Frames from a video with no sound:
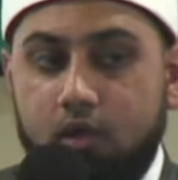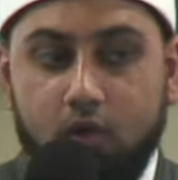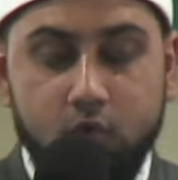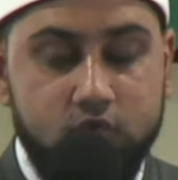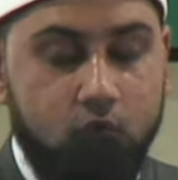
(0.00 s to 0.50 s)

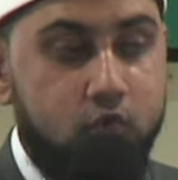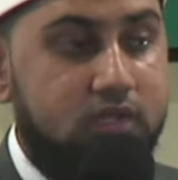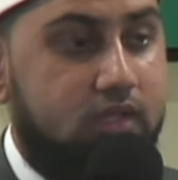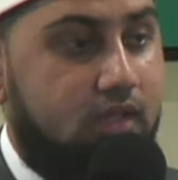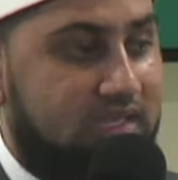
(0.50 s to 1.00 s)

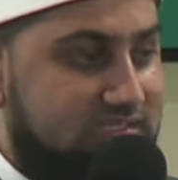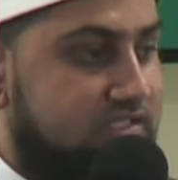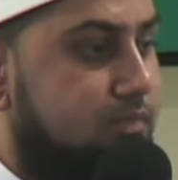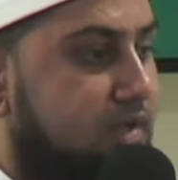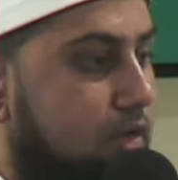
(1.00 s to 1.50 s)
Ud'uni
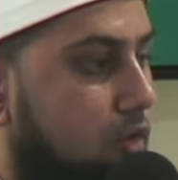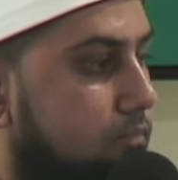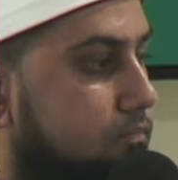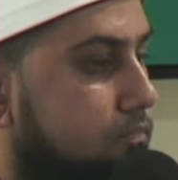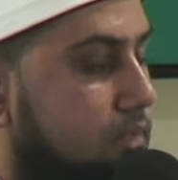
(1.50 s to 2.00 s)
astajib
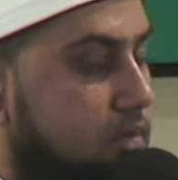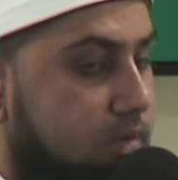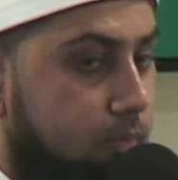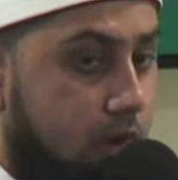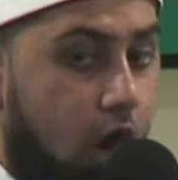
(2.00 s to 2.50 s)
lakum.
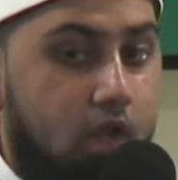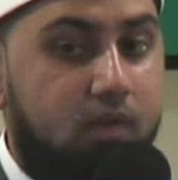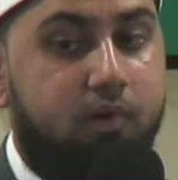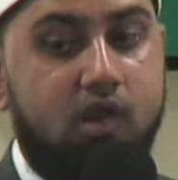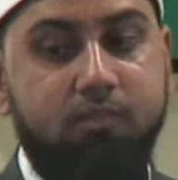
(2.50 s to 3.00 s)
Call
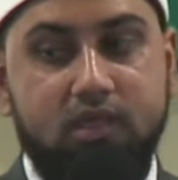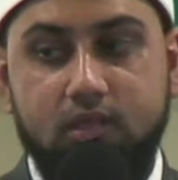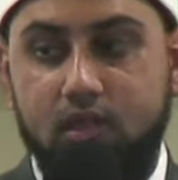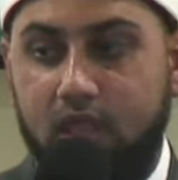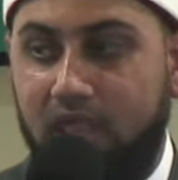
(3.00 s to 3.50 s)
upon me,
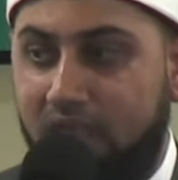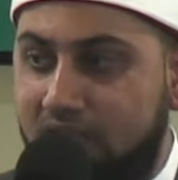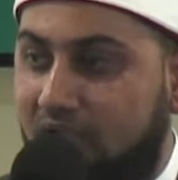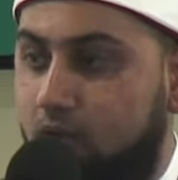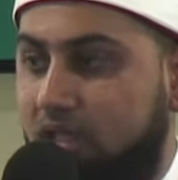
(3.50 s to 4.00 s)
and
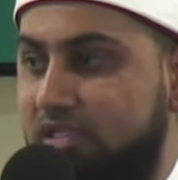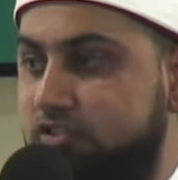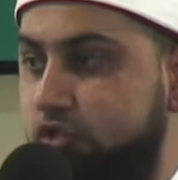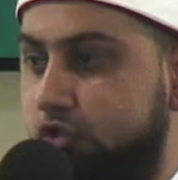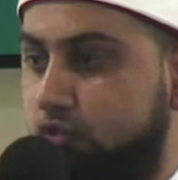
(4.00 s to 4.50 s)
I will
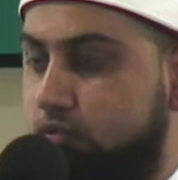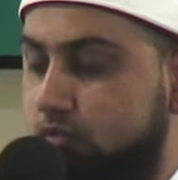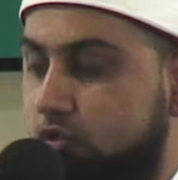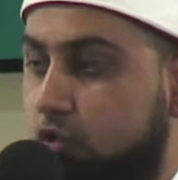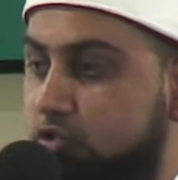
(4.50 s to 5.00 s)
answer you.
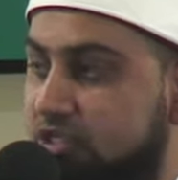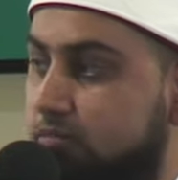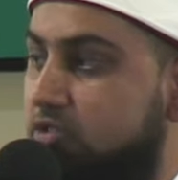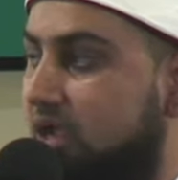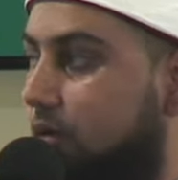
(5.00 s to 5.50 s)

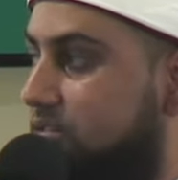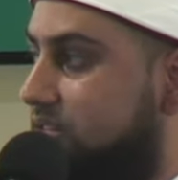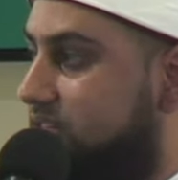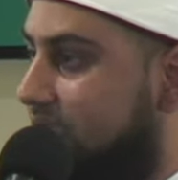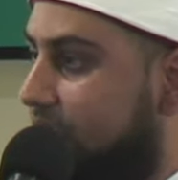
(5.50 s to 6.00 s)
Ujibu da'wat
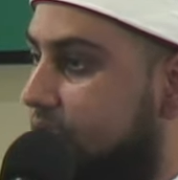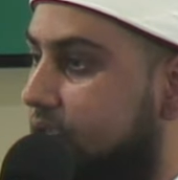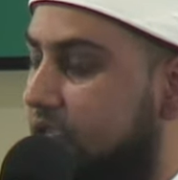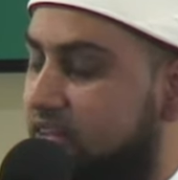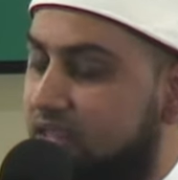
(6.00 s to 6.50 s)

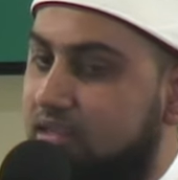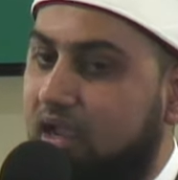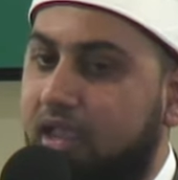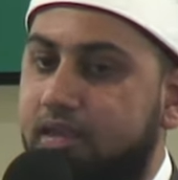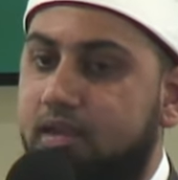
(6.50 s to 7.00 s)
da'i ida
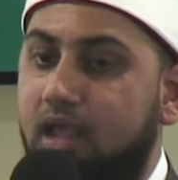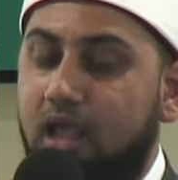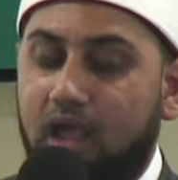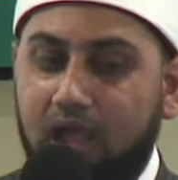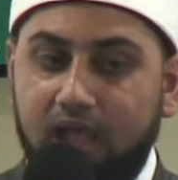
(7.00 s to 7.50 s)
da'an.
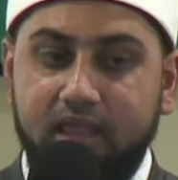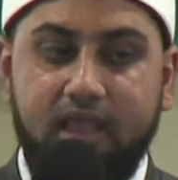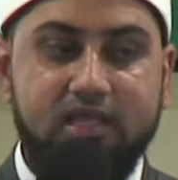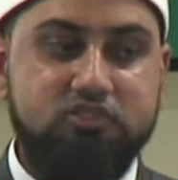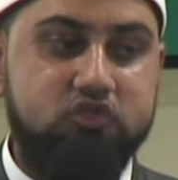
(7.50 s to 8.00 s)
I
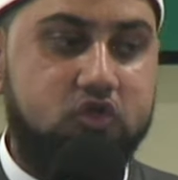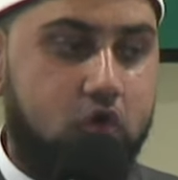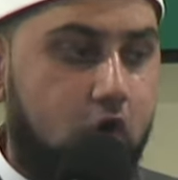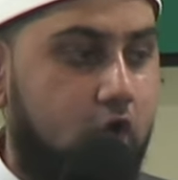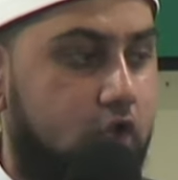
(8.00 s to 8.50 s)
answer the
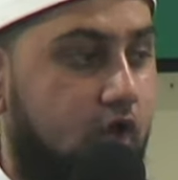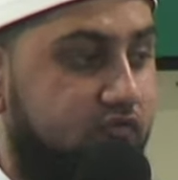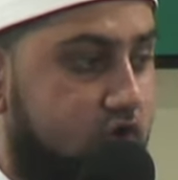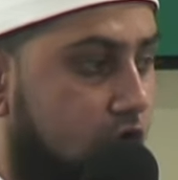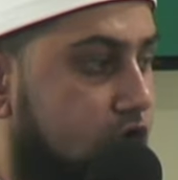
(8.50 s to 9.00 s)
call of
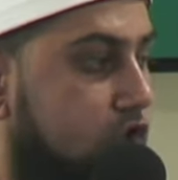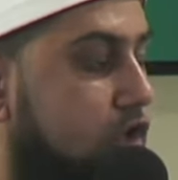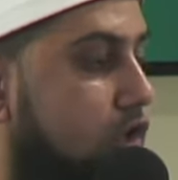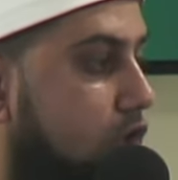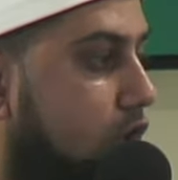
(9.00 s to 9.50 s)
the caller
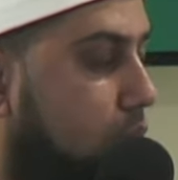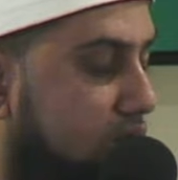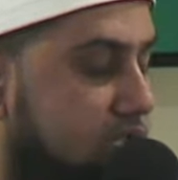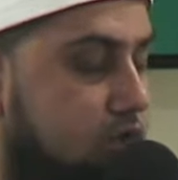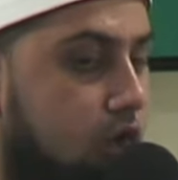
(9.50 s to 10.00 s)

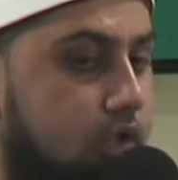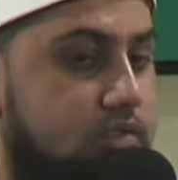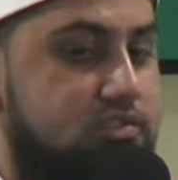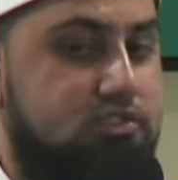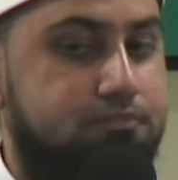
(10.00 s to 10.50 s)
when he
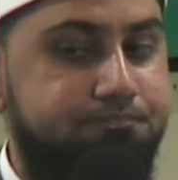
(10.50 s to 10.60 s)
calls.